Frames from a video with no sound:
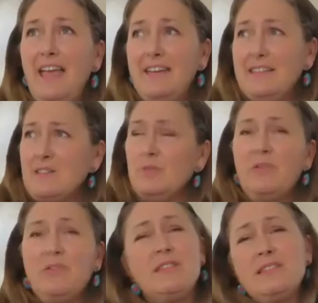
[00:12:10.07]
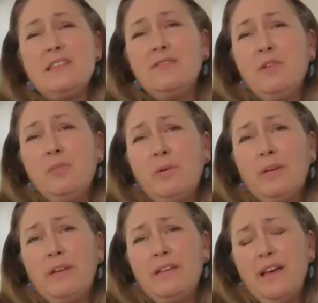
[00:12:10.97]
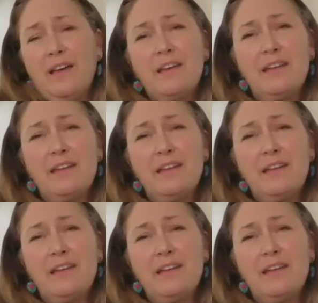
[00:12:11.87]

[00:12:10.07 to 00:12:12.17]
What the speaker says: it's almost as if your body can't